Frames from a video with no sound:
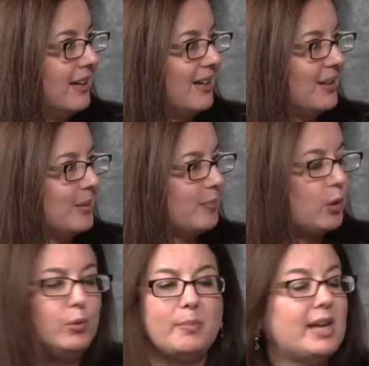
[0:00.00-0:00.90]
um,
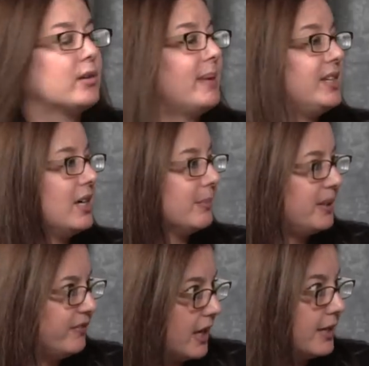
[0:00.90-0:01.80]
who may or may not
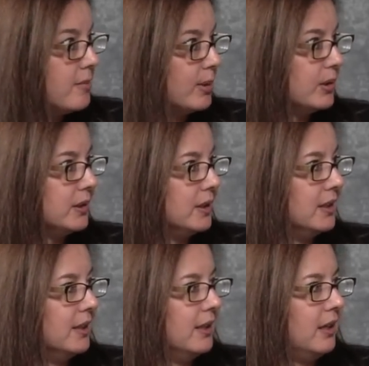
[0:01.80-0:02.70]
be viable
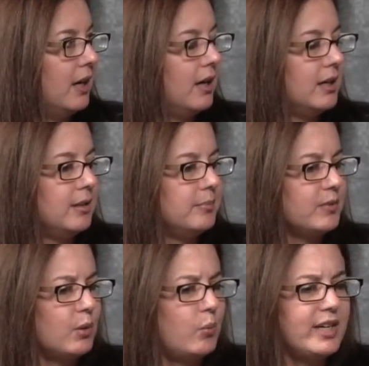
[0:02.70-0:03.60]

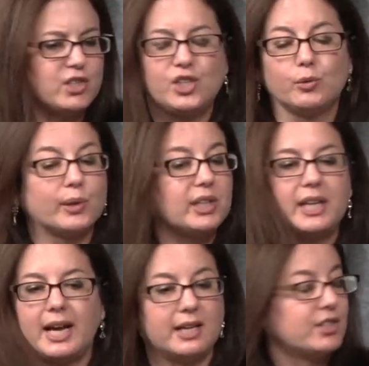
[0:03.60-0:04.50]
um, when she already
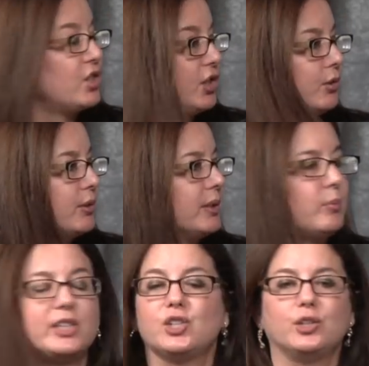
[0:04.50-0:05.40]
has
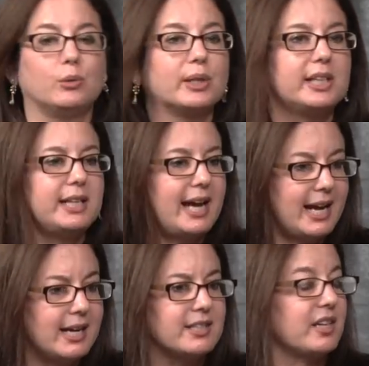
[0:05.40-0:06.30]
children, when she already
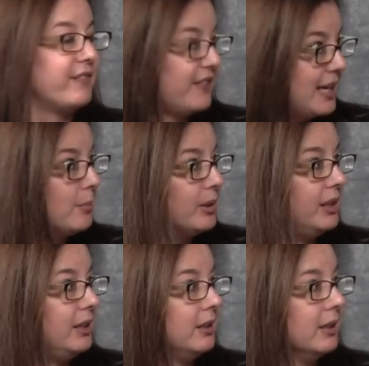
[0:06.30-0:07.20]
has a
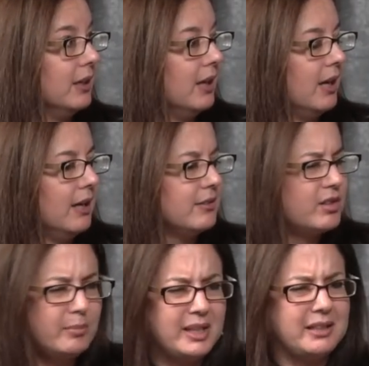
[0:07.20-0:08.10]
family,
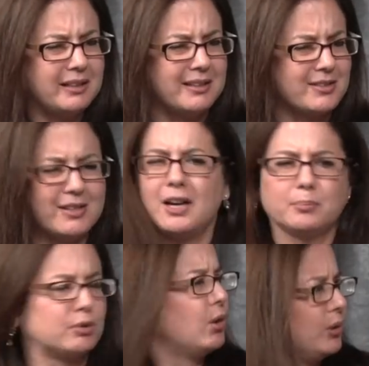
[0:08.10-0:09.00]
to me is
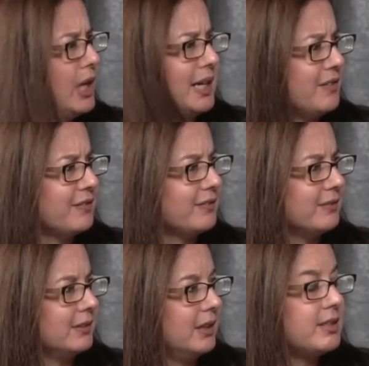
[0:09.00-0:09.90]
not pro life.
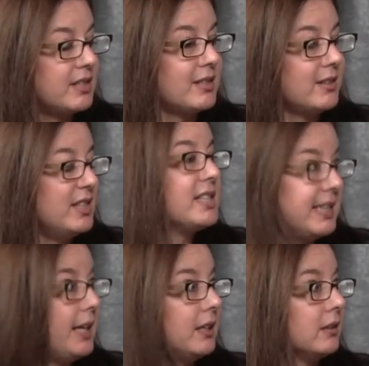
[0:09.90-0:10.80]
It's
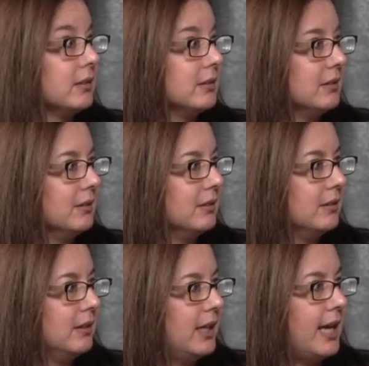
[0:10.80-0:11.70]
insane. Mm.
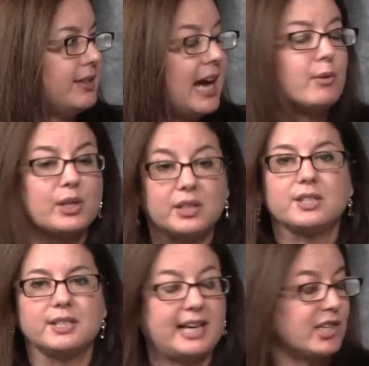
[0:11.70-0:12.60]
And now that this is